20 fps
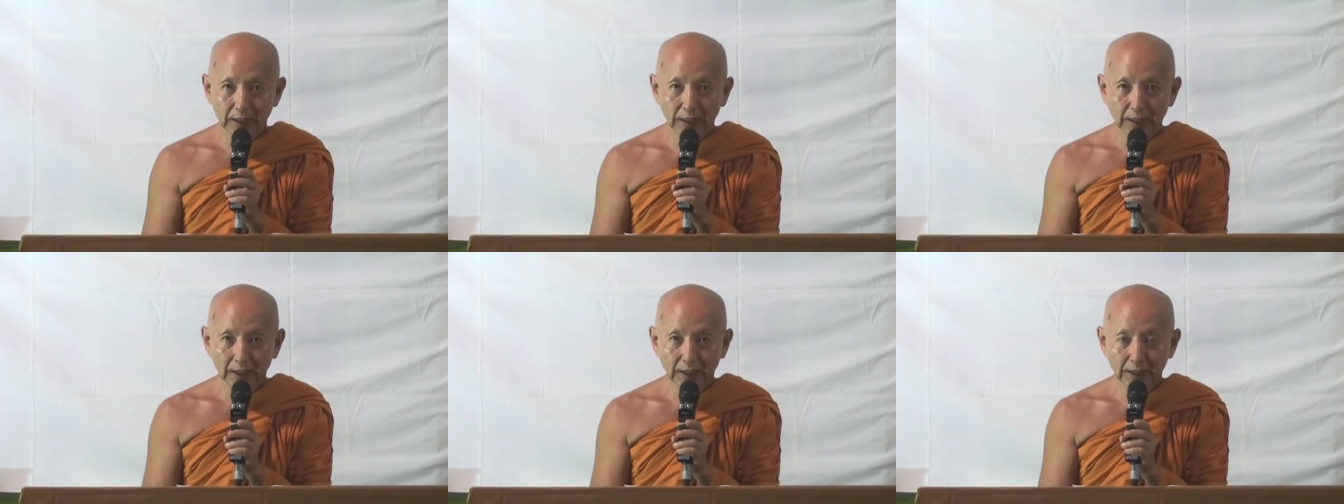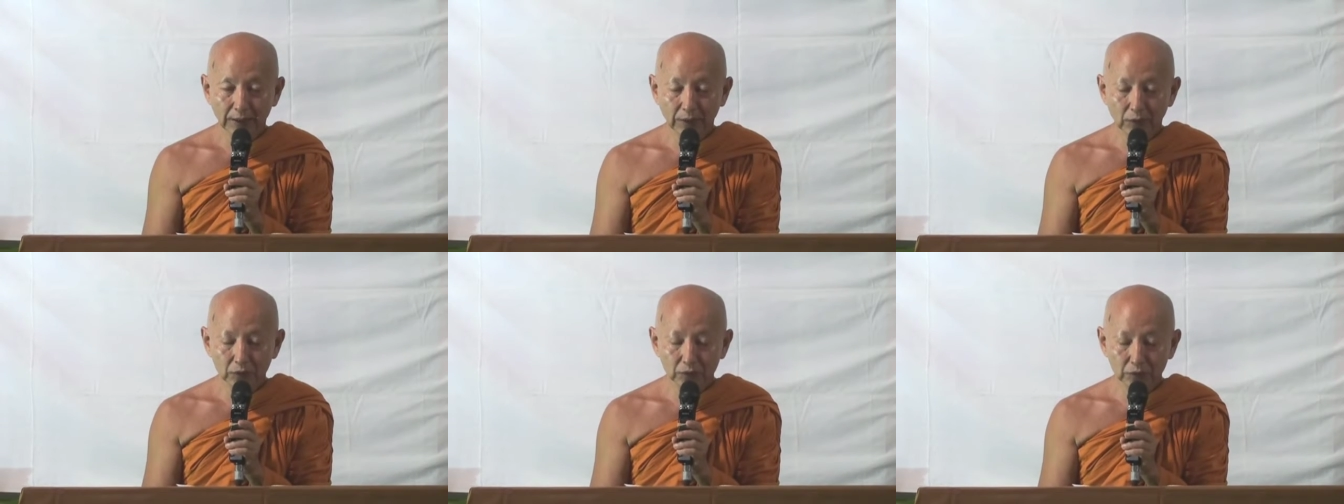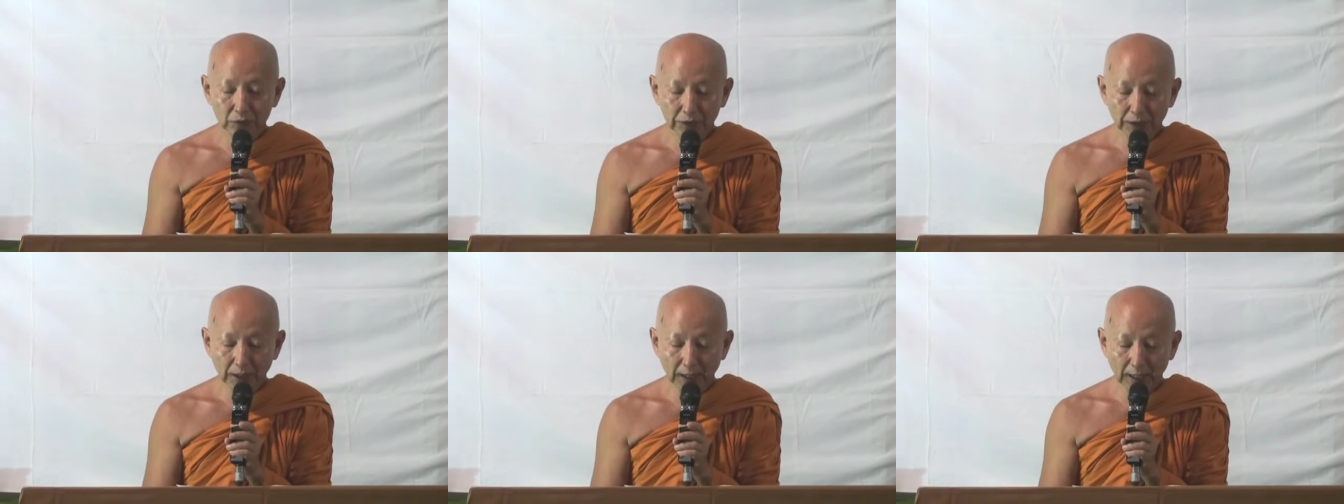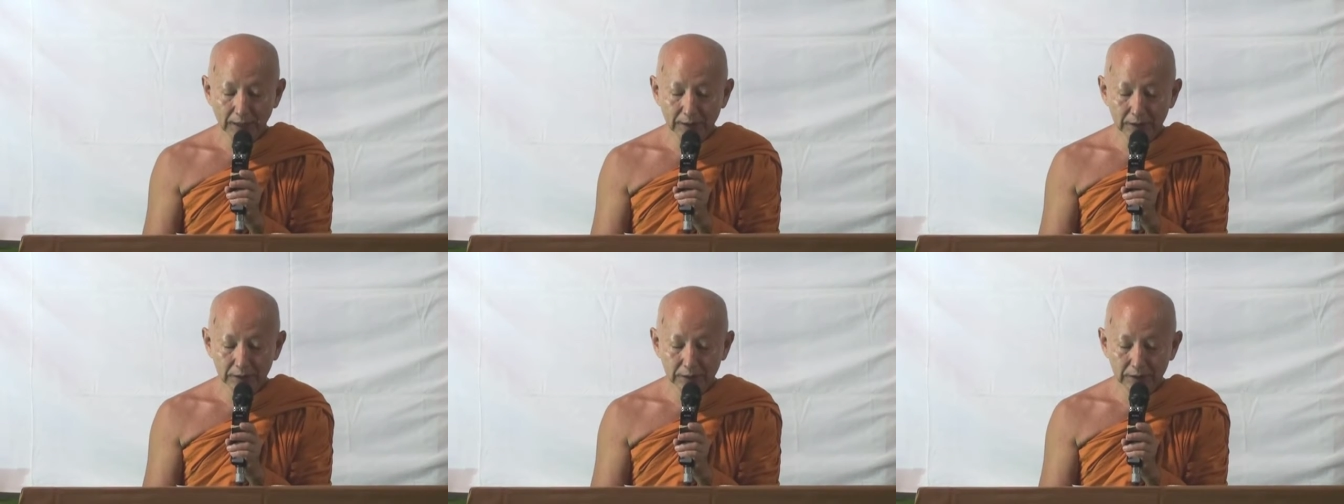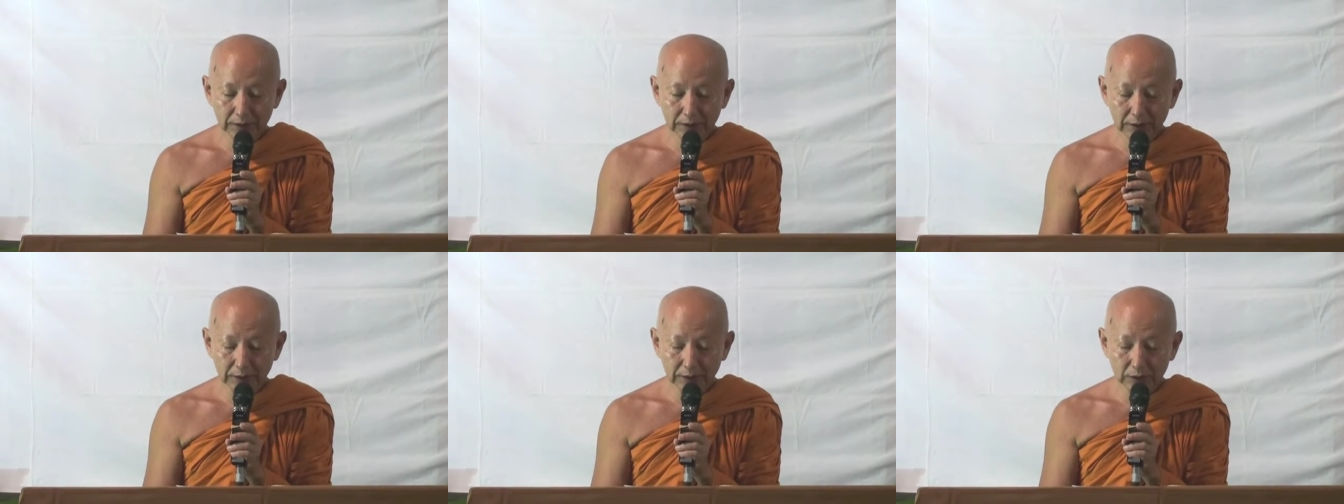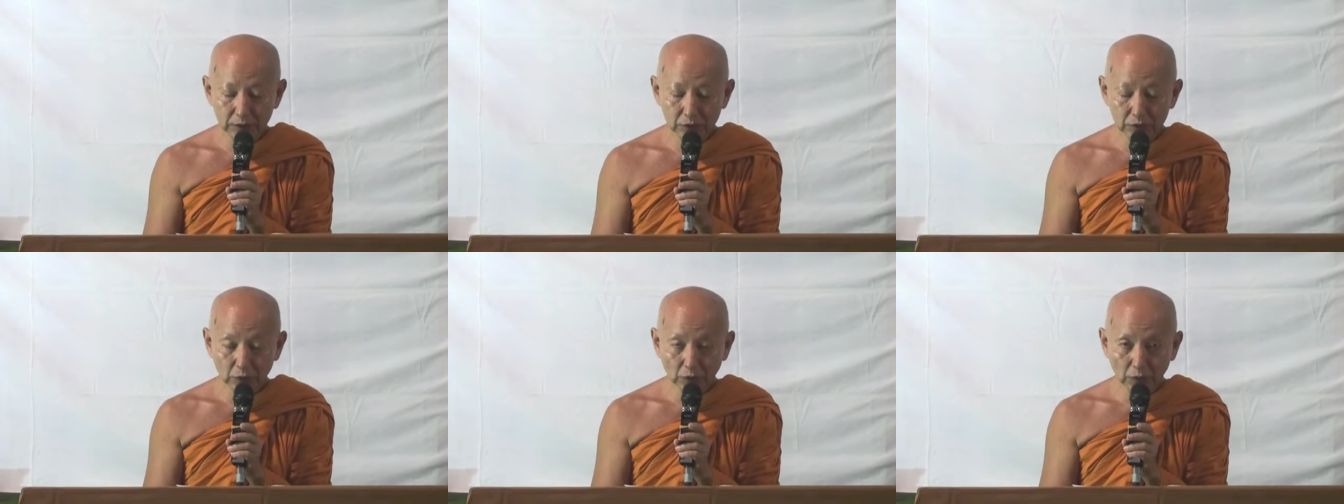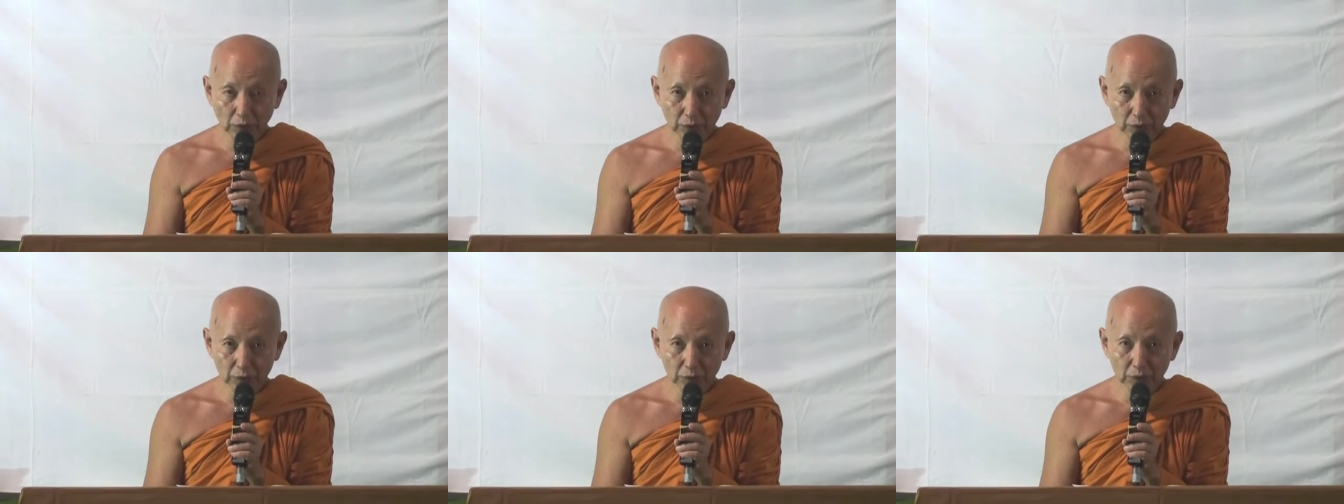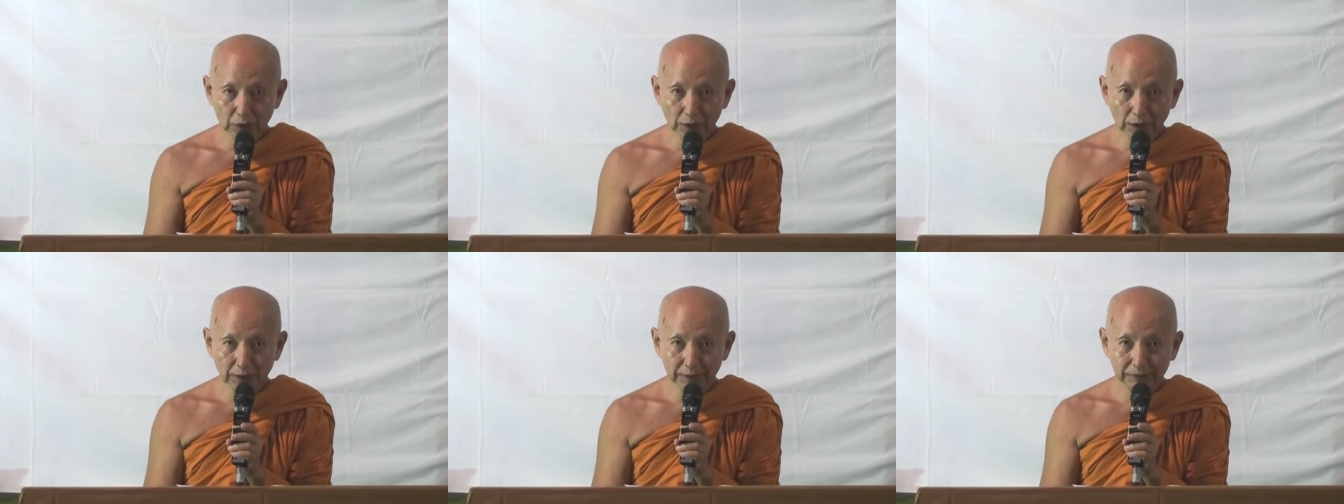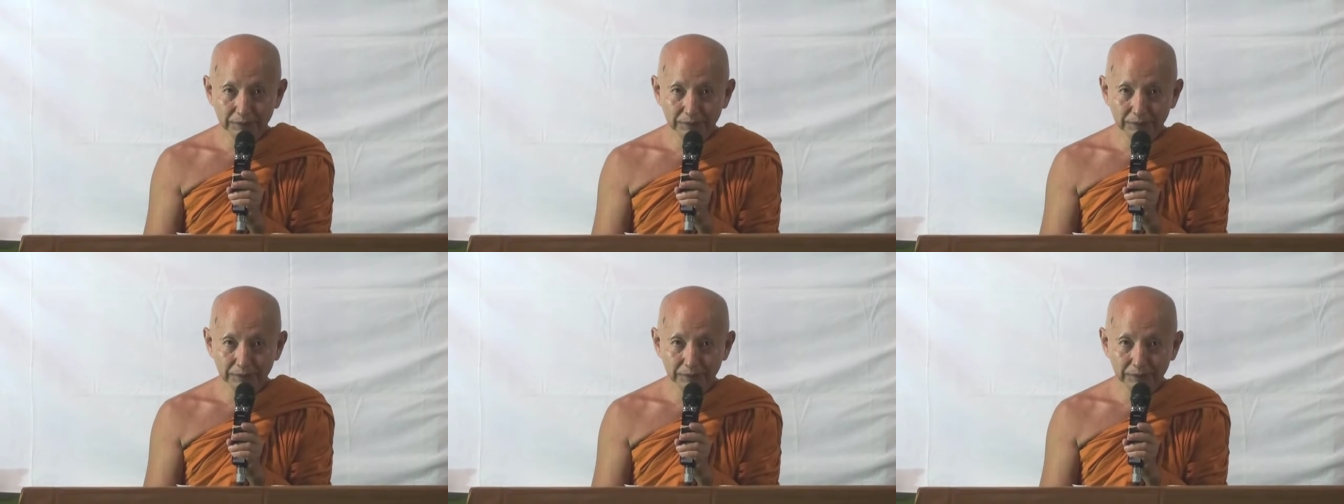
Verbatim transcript: and also it ends in sorrow.